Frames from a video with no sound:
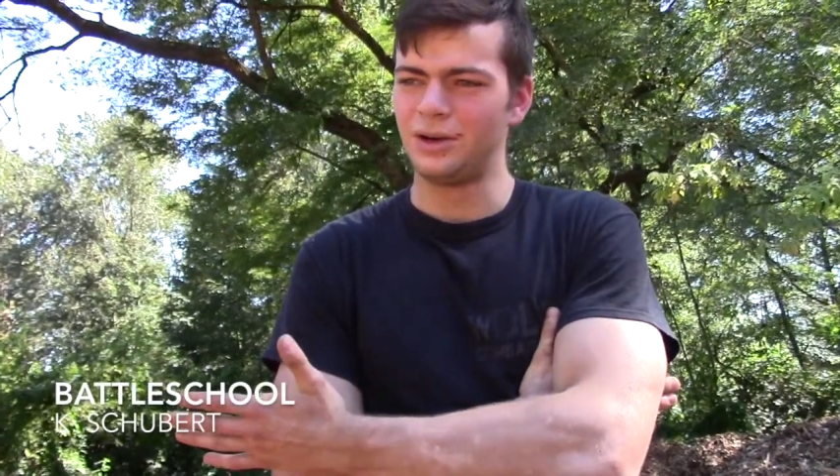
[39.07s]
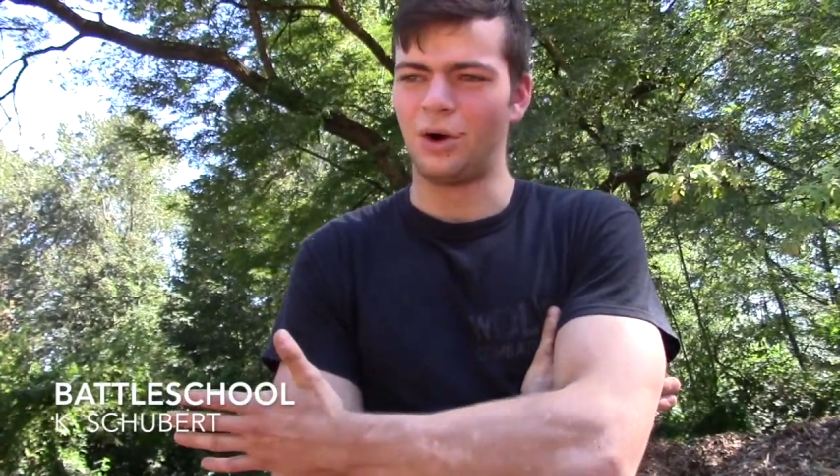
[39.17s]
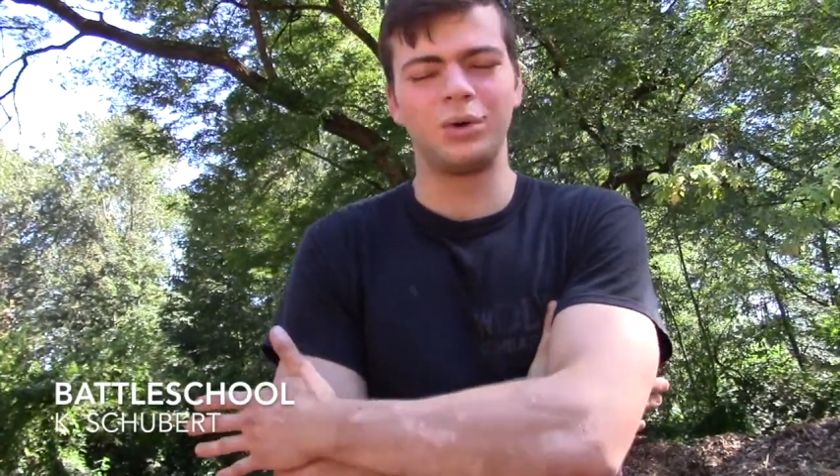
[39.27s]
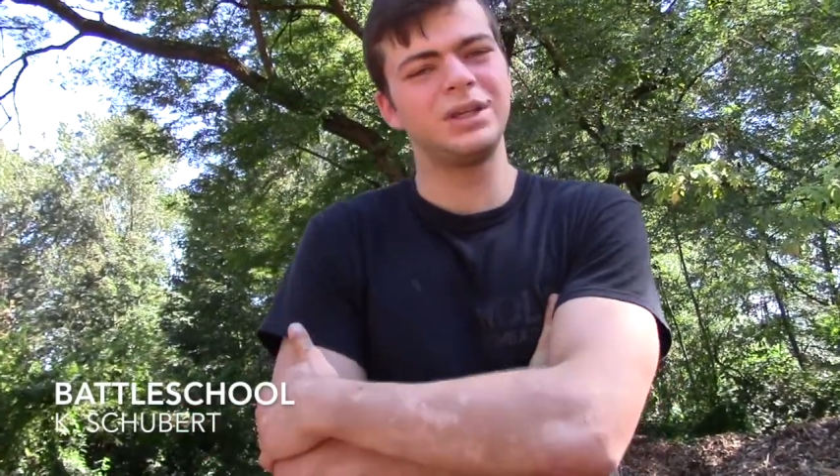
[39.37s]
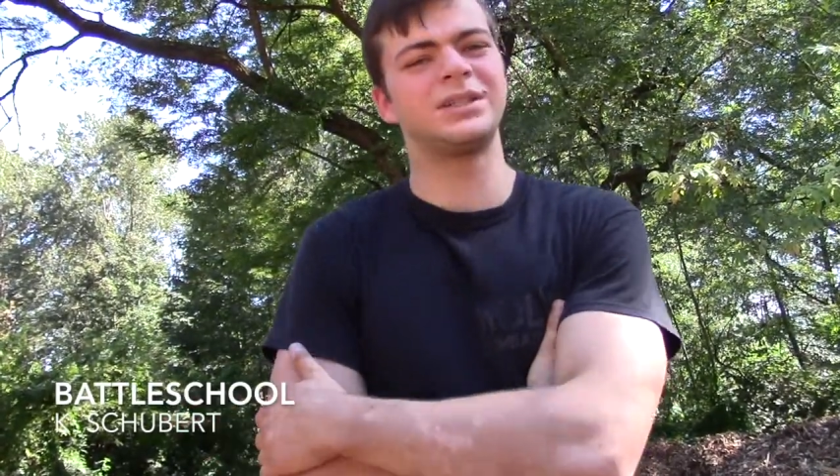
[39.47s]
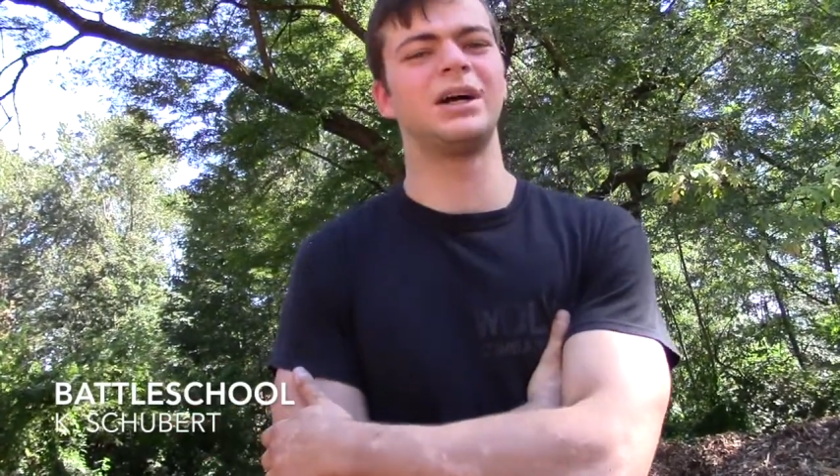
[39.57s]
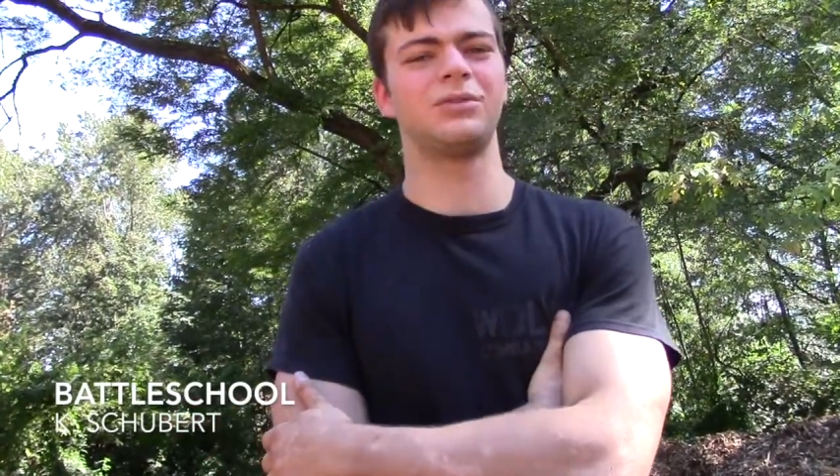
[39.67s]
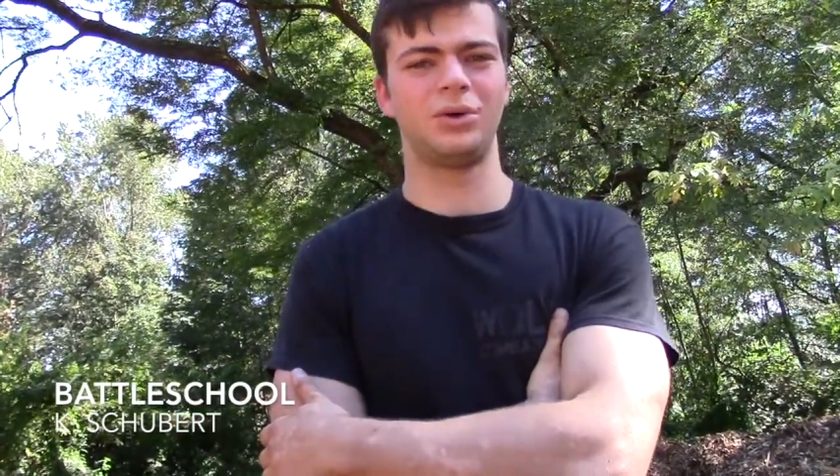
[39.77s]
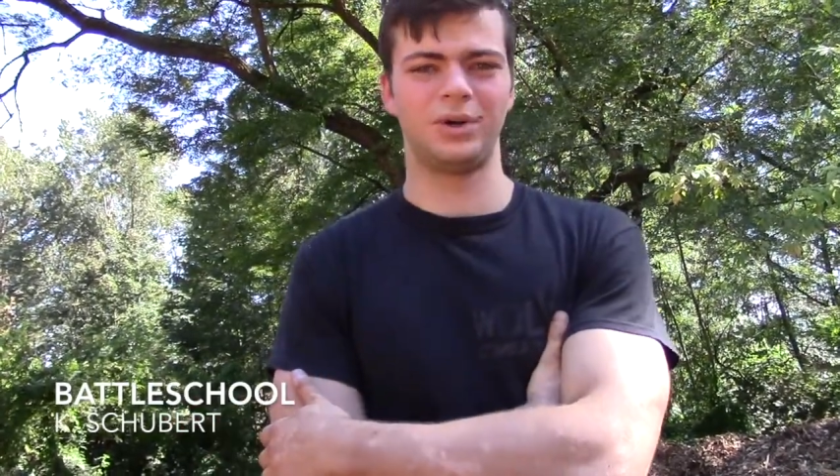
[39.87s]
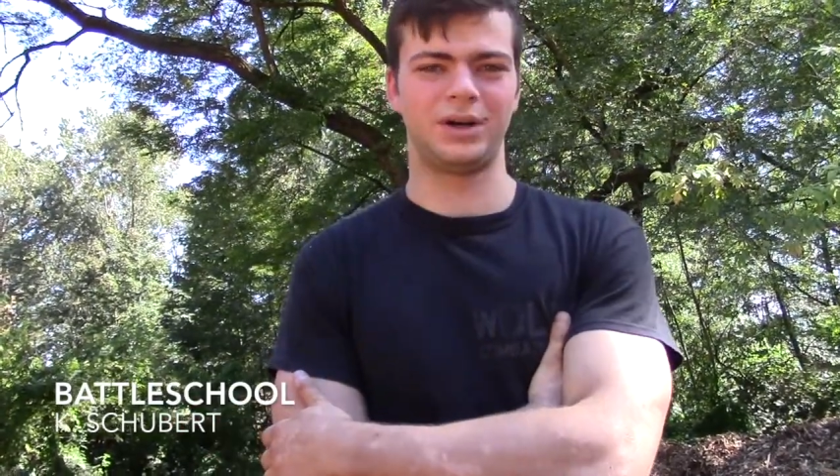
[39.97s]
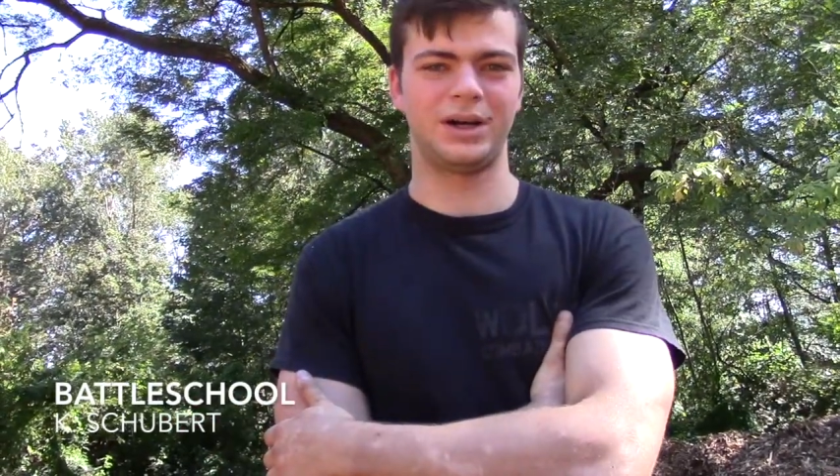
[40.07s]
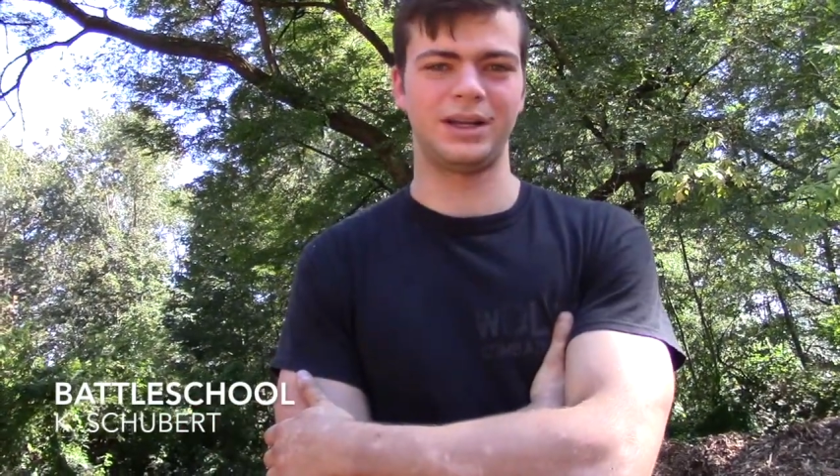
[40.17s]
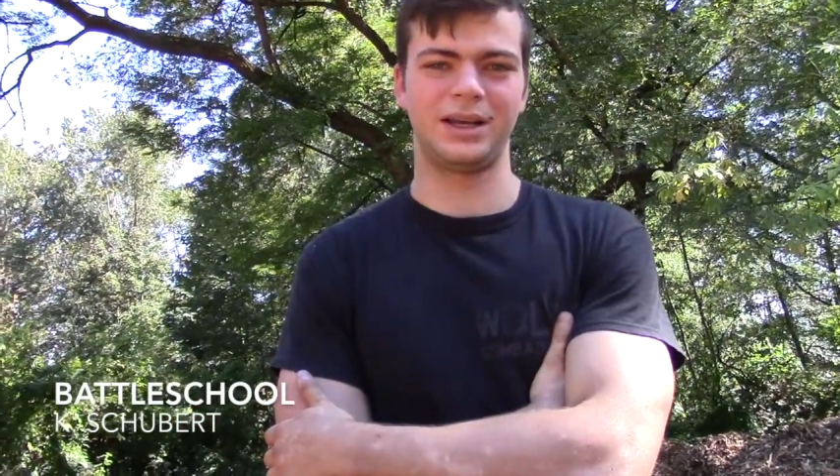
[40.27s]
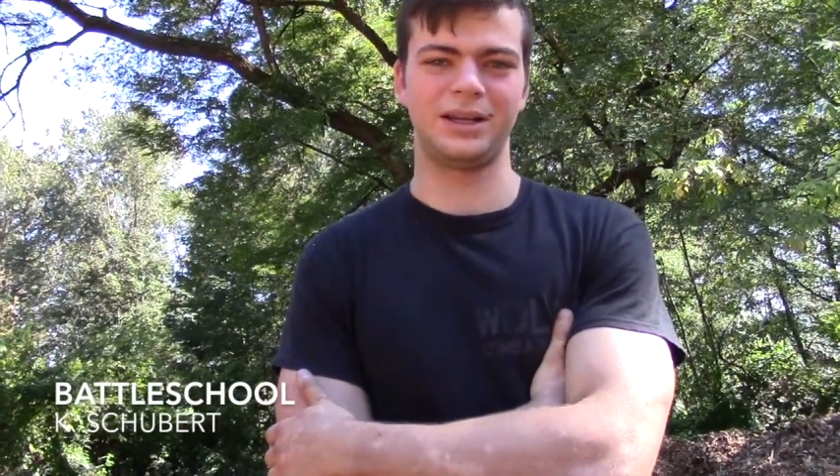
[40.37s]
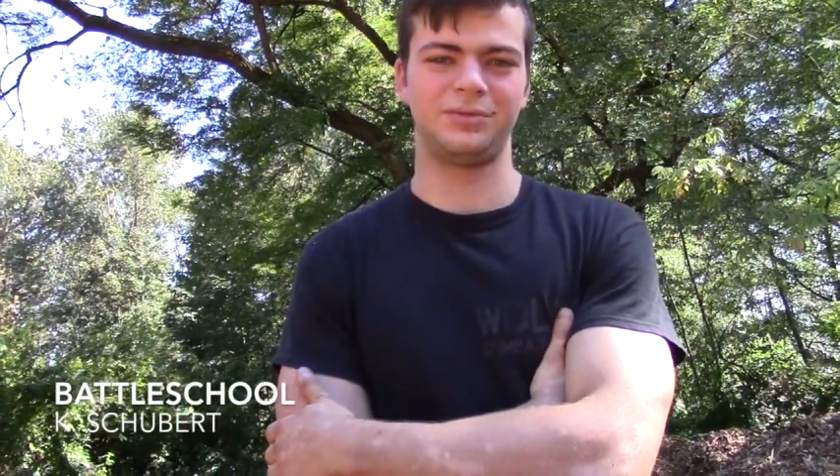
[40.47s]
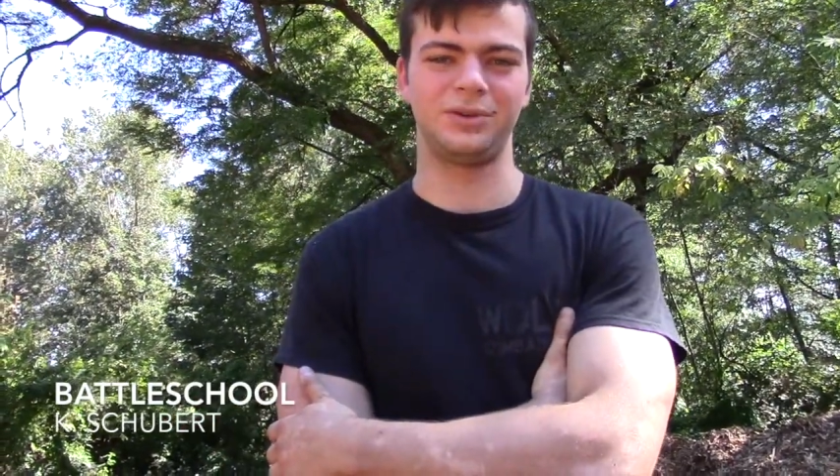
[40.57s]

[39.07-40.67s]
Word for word: hokey stuff going on, and if